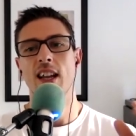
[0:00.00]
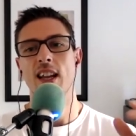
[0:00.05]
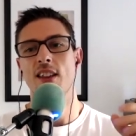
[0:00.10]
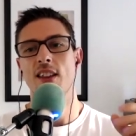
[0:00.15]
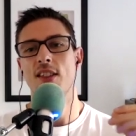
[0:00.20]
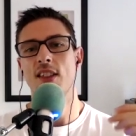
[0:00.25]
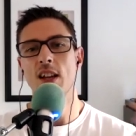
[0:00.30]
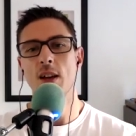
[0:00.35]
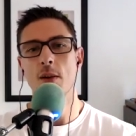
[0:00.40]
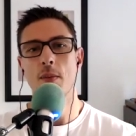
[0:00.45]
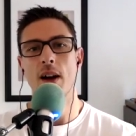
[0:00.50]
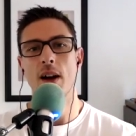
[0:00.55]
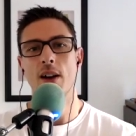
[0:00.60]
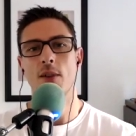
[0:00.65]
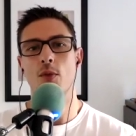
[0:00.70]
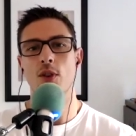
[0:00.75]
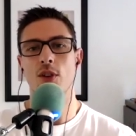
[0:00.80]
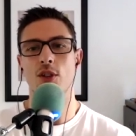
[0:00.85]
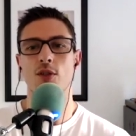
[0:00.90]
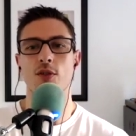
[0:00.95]
think about
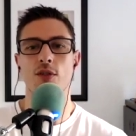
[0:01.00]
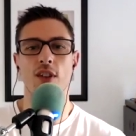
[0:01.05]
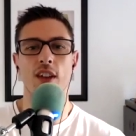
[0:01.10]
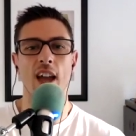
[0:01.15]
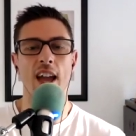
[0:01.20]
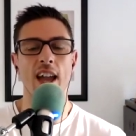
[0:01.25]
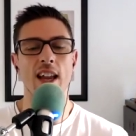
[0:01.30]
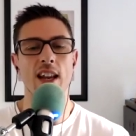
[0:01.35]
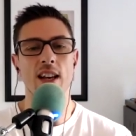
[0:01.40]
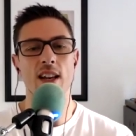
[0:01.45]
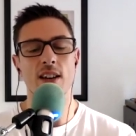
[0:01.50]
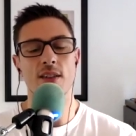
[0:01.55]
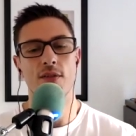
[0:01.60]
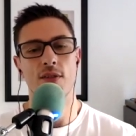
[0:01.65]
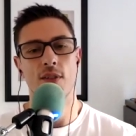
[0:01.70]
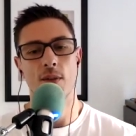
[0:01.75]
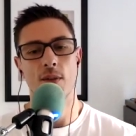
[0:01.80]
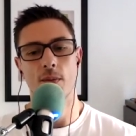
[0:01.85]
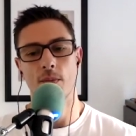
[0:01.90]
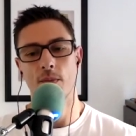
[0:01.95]
what you've gained
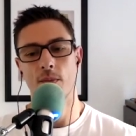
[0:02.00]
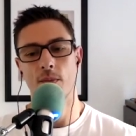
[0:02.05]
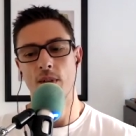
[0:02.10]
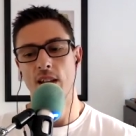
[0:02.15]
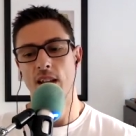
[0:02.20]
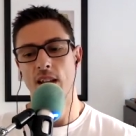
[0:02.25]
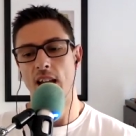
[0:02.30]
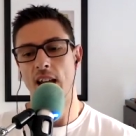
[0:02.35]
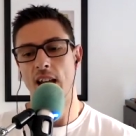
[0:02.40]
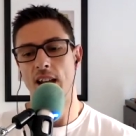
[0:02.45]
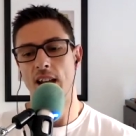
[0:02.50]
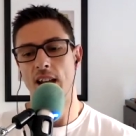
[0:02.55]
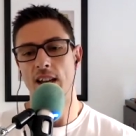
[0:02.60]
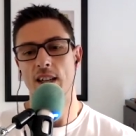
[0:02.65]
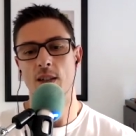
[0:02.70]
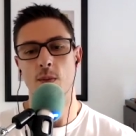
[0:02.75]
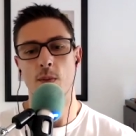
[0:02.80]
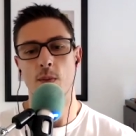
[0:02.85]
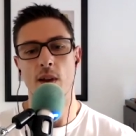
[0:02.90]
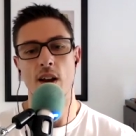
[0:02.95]
from an
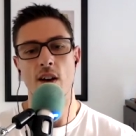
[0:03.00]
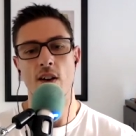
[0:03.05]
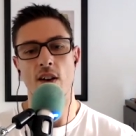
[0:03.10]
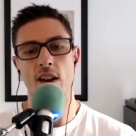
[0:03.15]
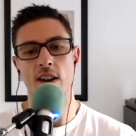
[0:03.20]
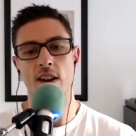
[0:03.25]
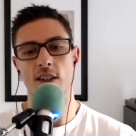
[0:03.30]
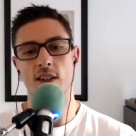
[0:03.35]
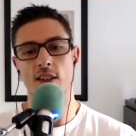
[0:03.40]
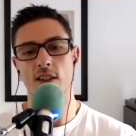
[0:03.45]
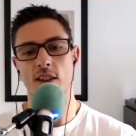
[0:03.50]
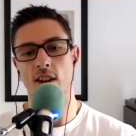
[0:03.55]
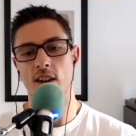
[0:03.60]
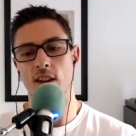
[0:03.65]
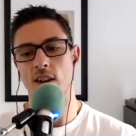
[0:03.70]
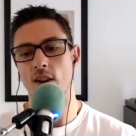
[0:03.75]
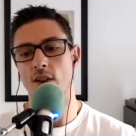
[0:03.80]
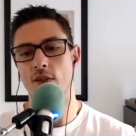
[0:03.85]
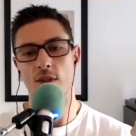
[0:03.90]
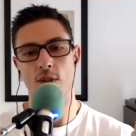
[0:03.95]
experience uh,
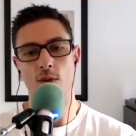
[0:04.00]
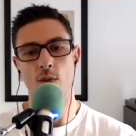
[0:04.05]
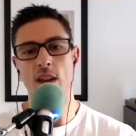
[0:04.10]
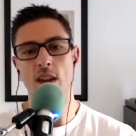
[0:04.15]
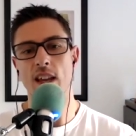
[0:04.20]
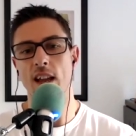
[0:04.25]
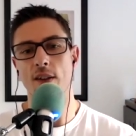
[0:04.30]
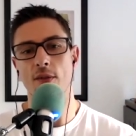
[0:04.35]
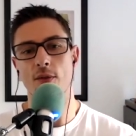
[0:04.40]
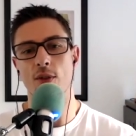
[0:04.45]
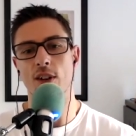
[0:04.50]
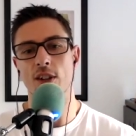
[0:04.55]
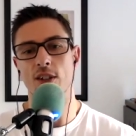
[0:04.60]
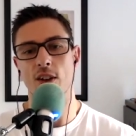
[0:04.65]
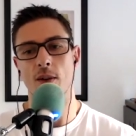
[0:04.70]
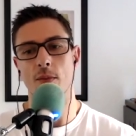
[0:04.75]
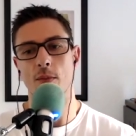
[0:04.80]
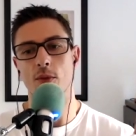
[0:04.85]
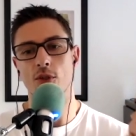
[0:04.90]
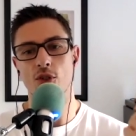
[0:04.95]
over the weekend, for
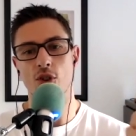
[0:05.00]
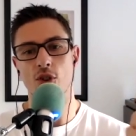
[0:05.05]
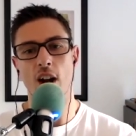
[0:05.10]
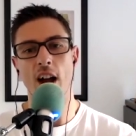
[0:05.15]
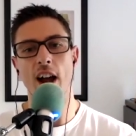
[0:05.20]
example. Try